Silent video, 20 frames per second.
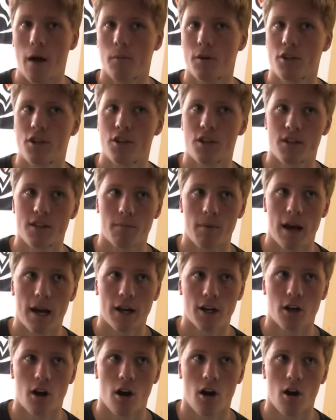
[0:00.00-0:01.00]
much it is to buy
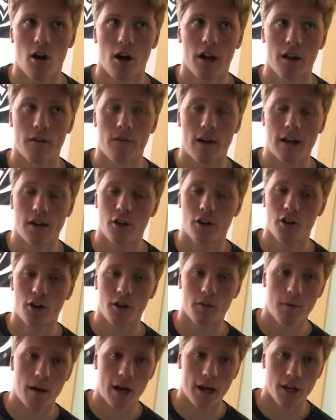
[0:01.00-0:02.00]
a car, and if I
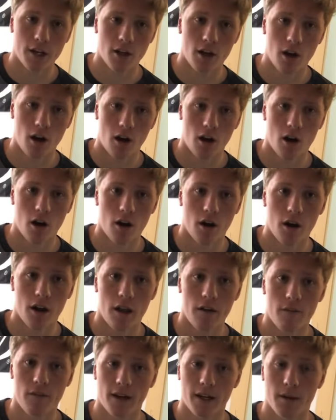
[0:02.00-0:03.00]
could buy a car,
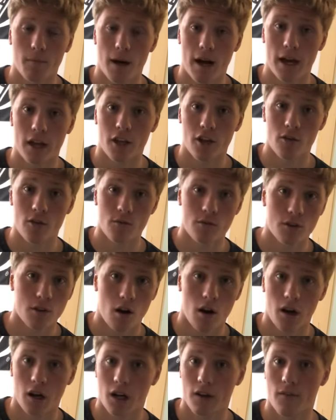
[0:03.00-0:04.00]
if I could buy a used
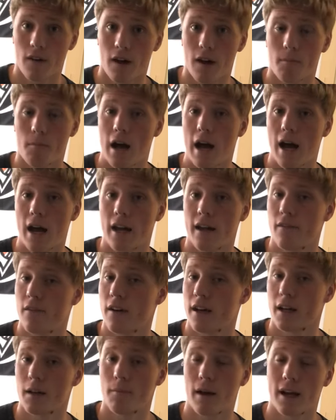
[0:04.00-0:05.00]
car, if
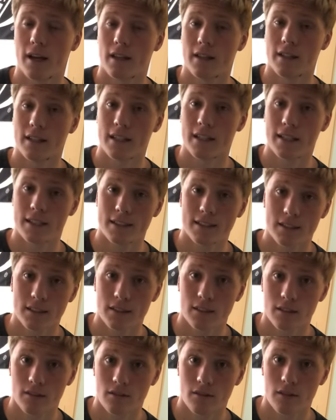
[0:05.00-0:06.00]
I could buy a lease,
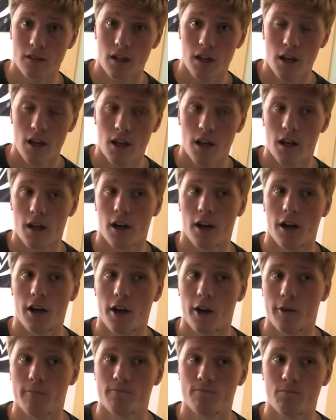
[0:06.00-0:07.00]

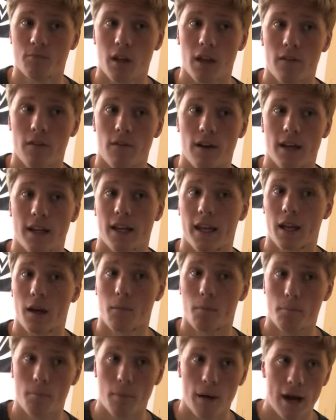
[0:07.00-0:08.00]
if I could get a
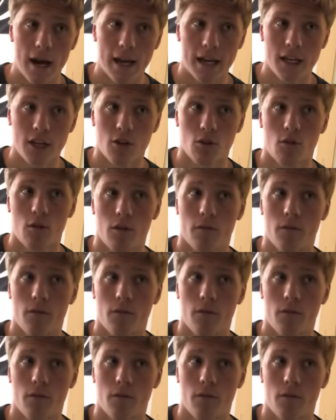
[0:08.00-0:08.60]
bike,